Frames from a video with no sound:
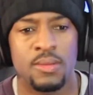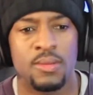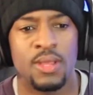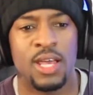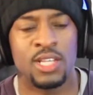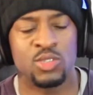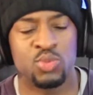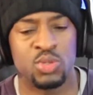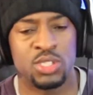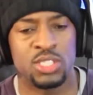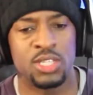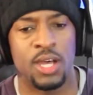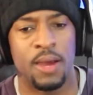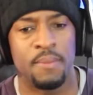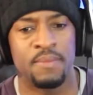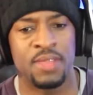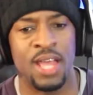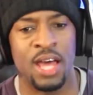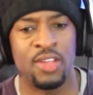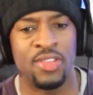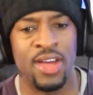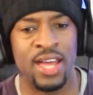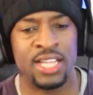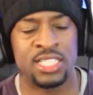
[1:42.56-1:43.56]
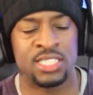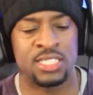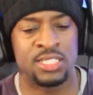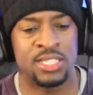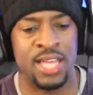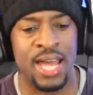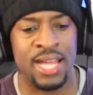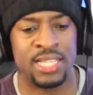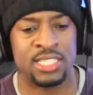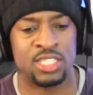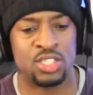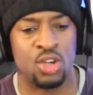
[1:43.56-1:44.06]
That's what's up. Now,
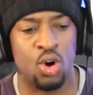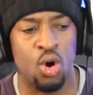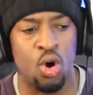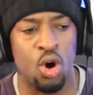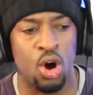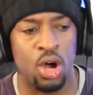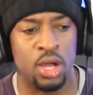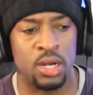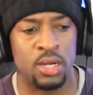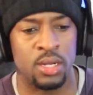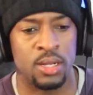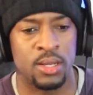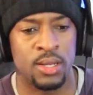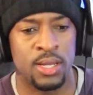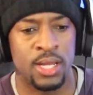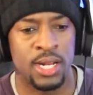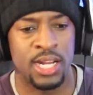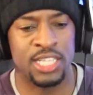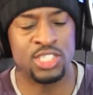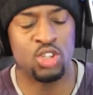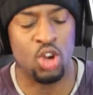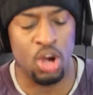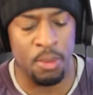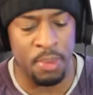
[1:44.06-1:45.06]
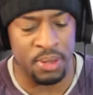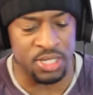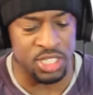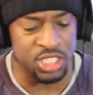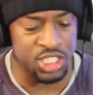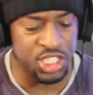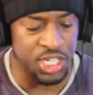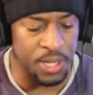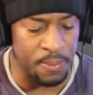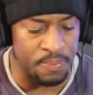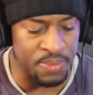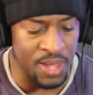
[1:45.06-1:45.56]
that's on... Let's talk about
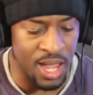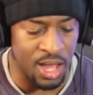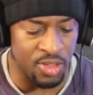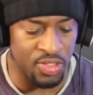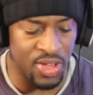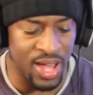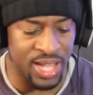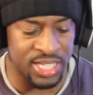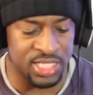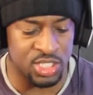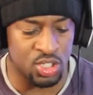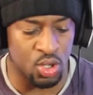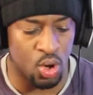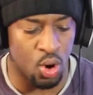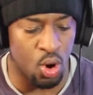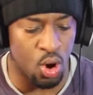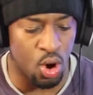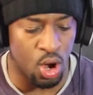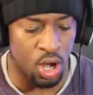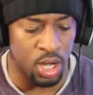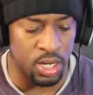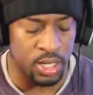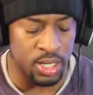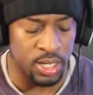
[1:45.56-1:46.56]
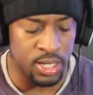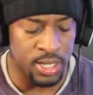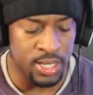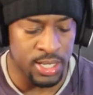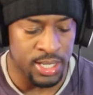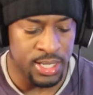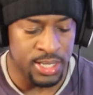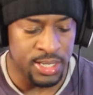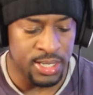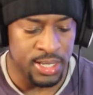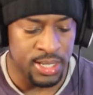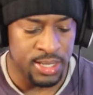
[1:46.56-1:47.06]
the chip. Now, that's on...
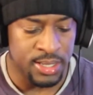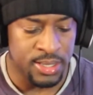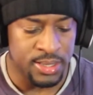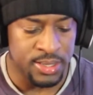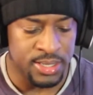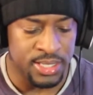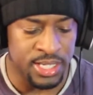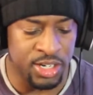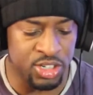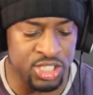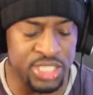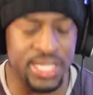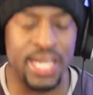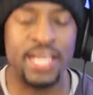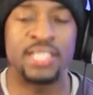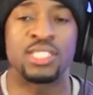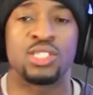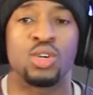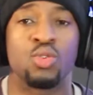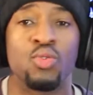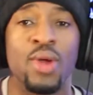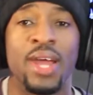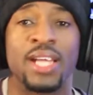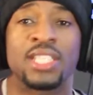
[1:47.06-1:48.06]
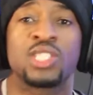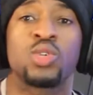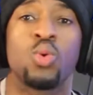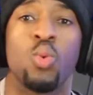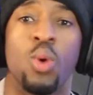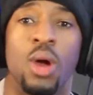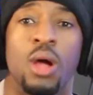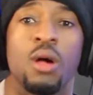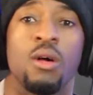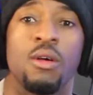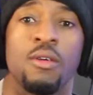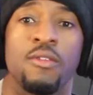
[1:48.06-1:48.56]
They're saying Direct
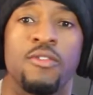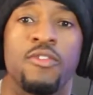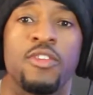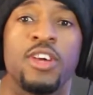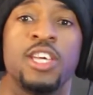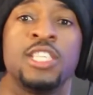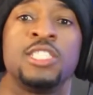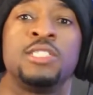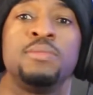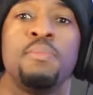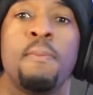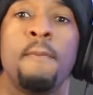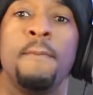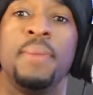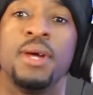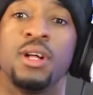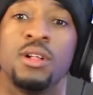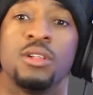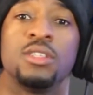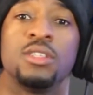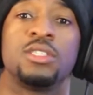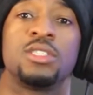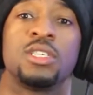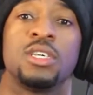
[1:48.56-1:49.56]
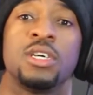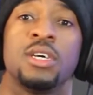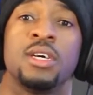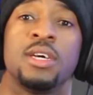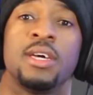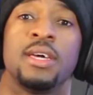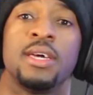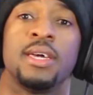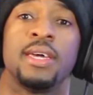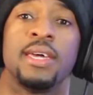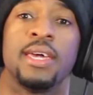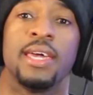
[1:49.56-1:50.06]
12 is built
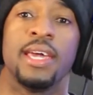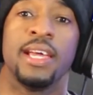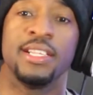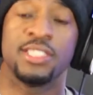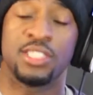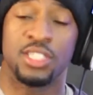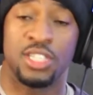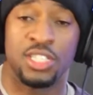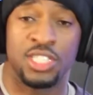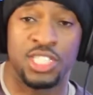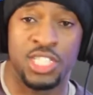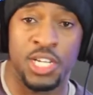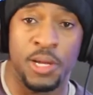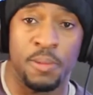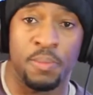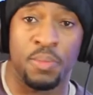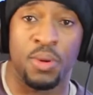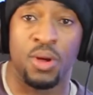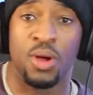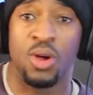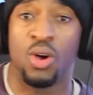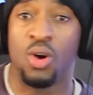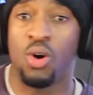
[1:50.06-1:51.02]
into the chip.